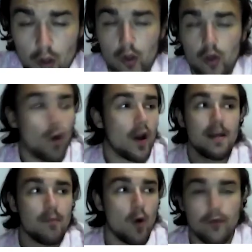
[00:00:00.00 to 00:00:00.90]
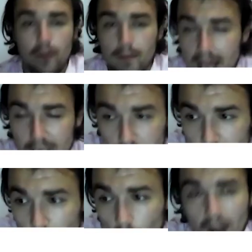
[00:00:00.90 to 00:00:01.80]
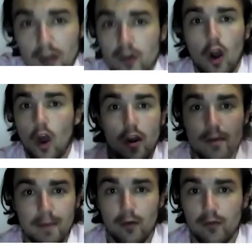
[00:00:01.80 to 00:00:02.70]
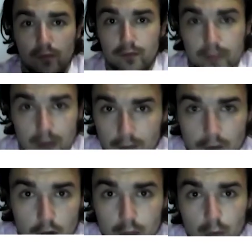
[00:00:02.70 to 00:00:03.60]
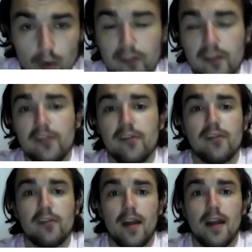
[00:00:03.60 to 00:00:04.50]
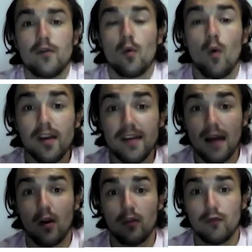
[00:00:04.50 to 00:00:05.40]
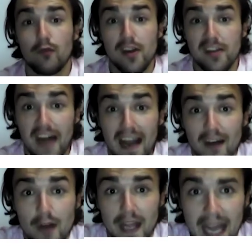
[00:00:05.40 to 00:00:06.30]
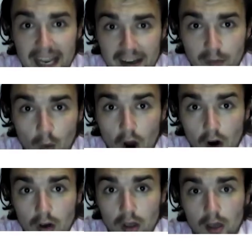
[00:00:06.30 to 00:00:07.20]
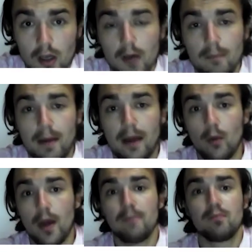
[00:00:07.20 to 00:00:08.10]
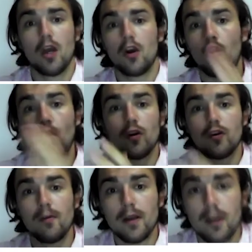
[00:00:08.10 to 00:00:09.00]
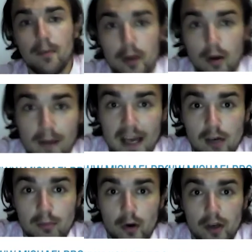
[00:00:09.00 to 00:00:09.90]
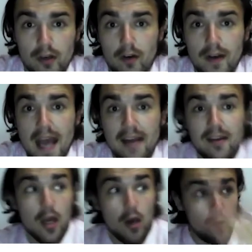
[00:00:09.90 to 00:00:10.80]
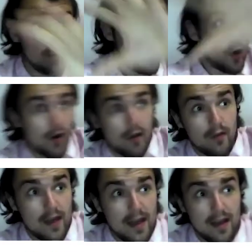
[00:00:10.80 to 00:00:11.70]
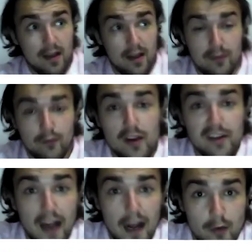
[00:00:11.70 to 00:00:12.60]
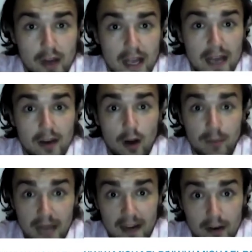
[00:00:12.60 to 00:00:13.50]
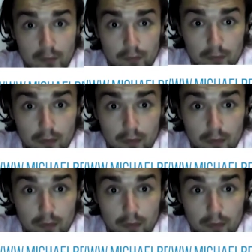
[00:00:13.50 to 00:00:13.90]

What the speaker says: you want any more information, if you want to learn about virtual assistants, and if you want to download the free salary guide as well, by the way, go to www.michaelbrodie.net. We've got it on there. It's a free salary guide, updated